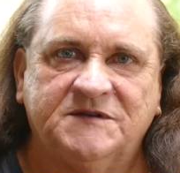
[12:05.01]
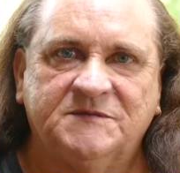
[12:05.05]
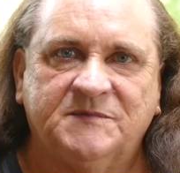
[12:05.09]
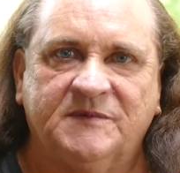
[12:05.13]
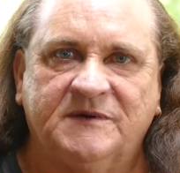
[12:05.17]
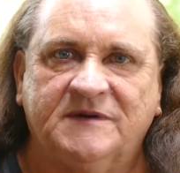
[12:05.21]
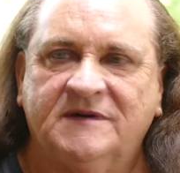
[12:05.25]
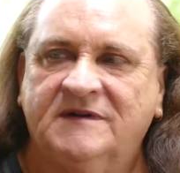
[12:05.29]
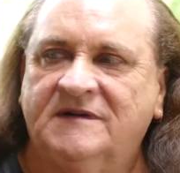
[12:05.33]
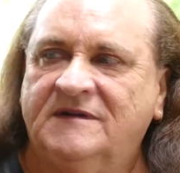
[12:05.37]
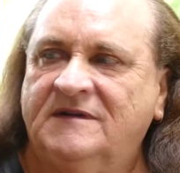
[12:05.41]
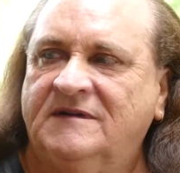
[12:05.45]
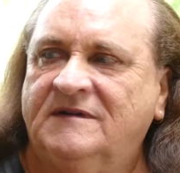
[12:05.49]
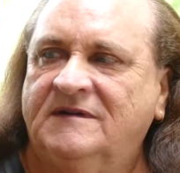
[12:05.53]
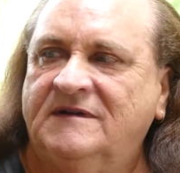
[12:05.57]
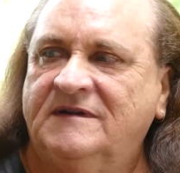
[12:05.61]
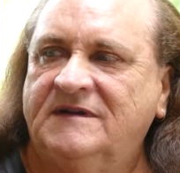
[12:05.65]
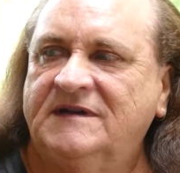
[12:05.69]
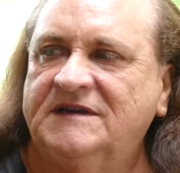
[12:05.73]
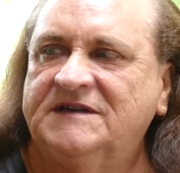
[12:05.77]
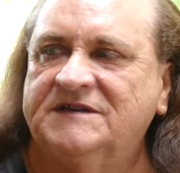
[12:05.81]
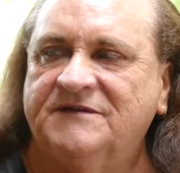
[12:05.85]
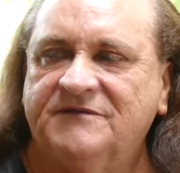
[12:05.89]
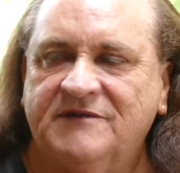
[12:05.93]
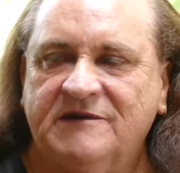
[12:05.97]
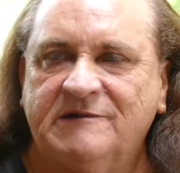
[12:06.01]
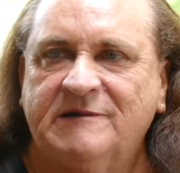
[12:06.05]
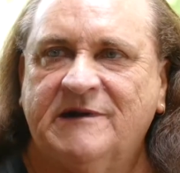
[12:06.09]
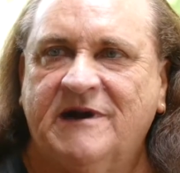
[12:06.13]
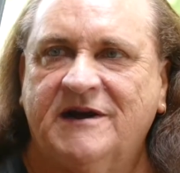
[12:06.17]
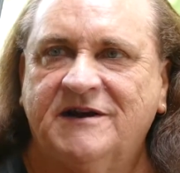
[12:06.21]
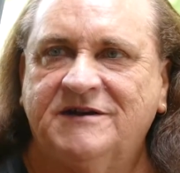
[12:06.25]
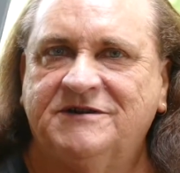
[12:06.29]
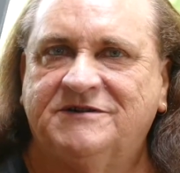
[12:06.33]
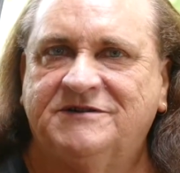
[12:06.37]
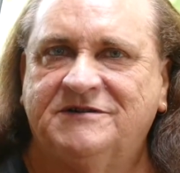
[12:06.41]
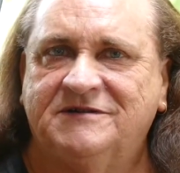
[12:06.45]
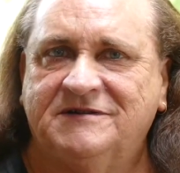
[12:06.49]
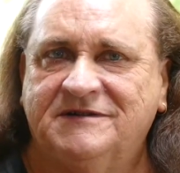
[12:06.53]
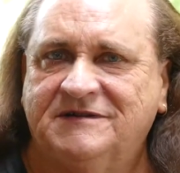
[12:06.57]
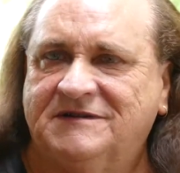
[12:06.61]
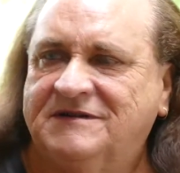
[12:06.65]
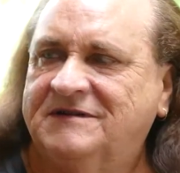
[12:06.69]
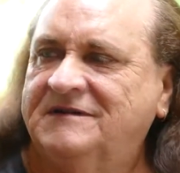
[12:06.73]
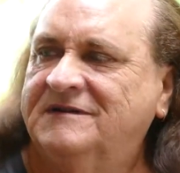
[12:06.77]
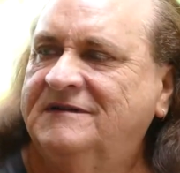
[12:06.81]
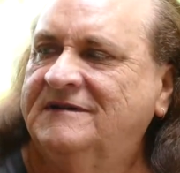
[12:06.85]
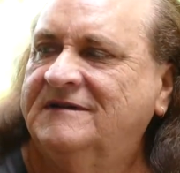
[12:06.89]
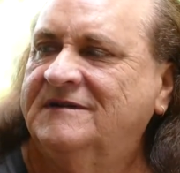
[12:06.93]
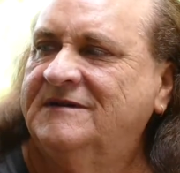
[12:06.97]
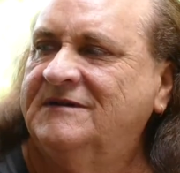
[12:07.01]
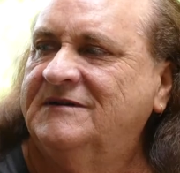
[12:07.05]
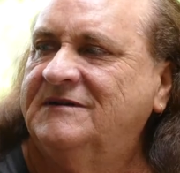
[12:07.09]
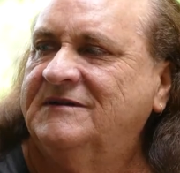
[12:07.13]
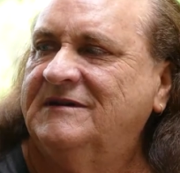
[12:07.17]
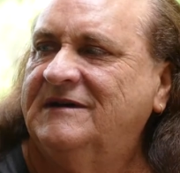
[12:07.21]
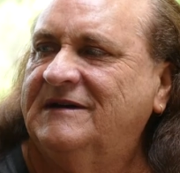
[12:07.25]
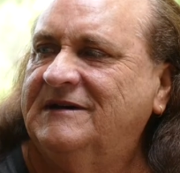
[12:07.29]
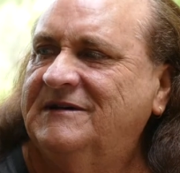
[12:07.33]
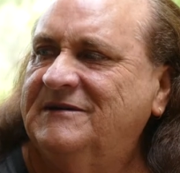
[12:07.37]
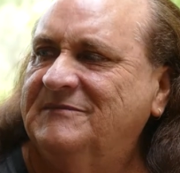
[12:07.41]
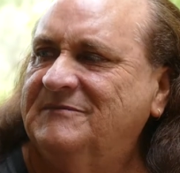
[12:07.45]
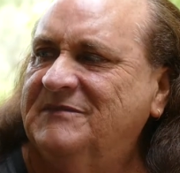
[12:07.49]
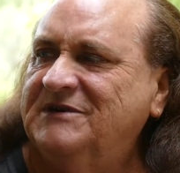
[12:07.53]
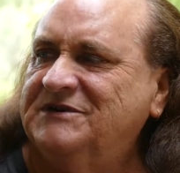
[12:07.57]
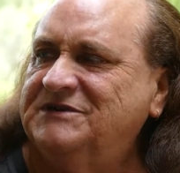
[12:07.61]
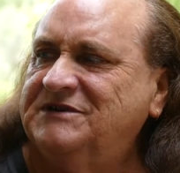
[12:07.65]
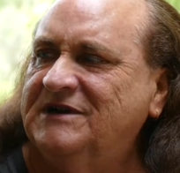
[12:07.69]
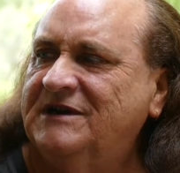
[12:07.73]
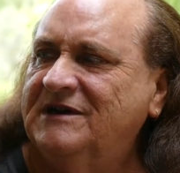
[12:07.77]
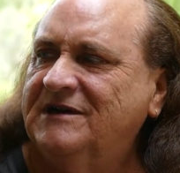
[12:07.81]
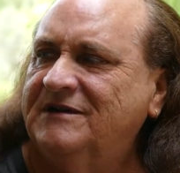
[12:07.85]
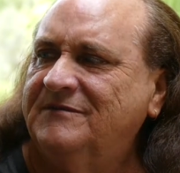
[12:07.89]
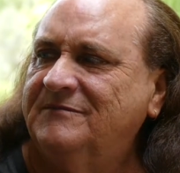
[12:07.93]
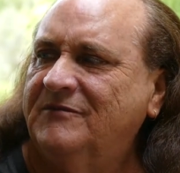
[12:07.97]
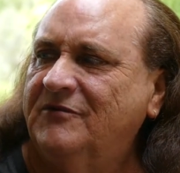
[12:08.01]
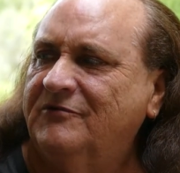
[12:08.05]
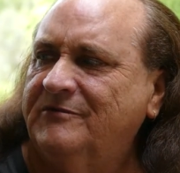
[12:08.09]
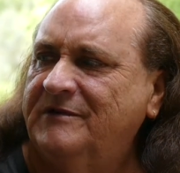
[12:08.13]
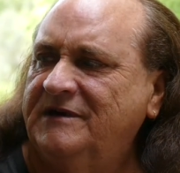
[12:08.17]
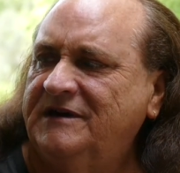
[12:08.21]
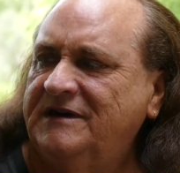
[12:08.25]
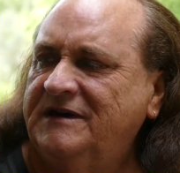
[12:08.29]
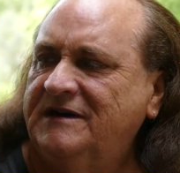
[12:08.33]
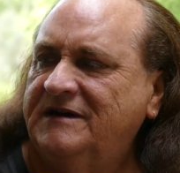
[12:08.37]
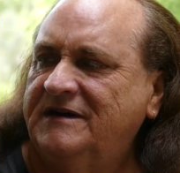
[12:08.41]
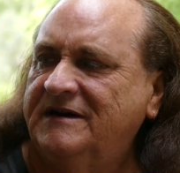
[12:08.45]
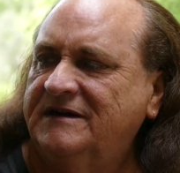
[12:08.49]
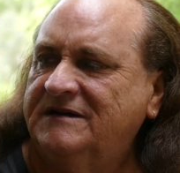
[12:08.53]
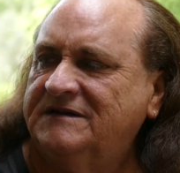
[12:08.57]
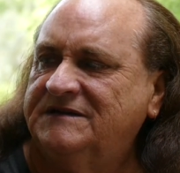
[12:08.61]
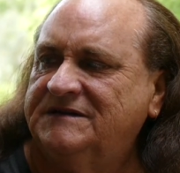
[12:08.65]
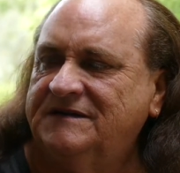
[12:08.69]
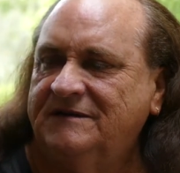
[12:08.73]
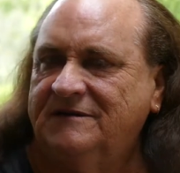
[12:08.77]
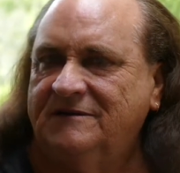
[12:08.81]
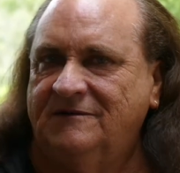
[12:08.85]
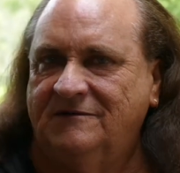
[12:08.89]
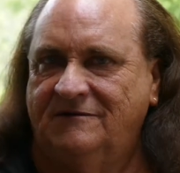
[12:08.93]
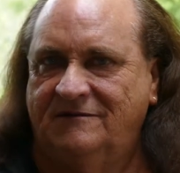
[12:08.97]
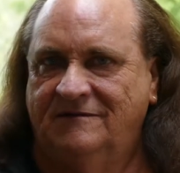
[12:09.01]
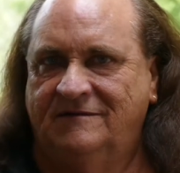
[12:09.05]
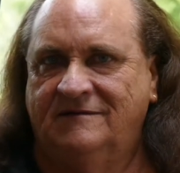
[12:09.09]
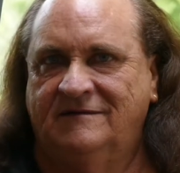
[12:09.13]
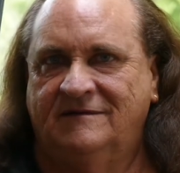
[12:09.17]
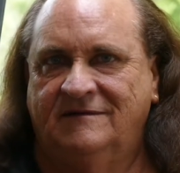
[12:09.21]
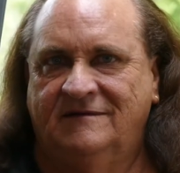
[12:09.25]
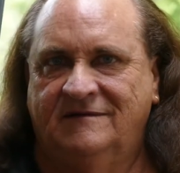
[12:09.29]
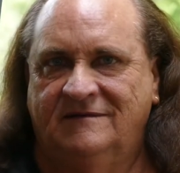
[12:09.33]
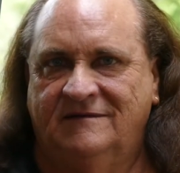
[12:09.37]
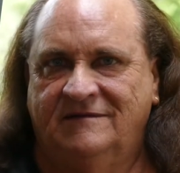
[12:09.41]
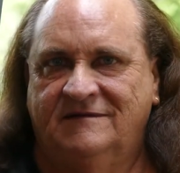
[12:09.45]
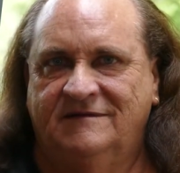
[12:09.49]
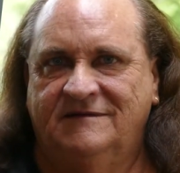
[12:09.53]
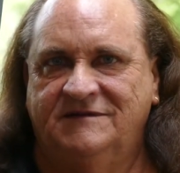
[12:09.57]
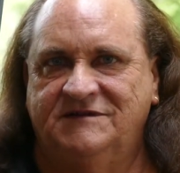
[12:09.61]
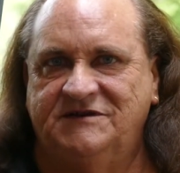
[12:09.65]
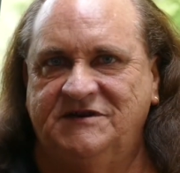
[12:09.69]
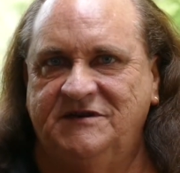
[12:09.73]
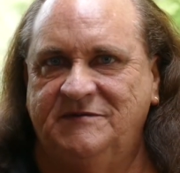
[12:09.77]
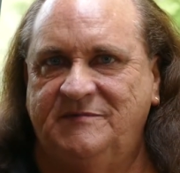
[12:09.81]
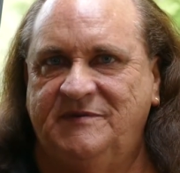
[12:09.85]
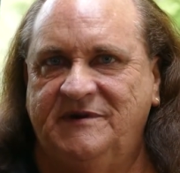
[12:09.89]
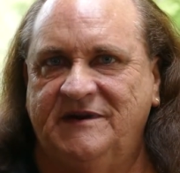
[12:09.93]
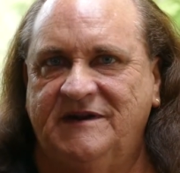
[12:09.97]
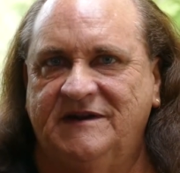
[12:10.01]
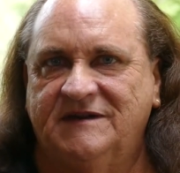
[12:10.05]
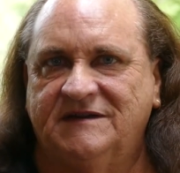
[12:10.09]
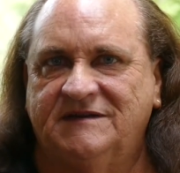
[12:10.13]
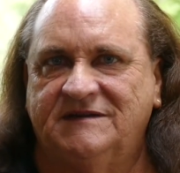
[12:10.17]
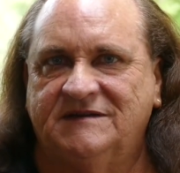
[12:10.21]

But here's a very ancient uh, Magellan Meridian X L G P S.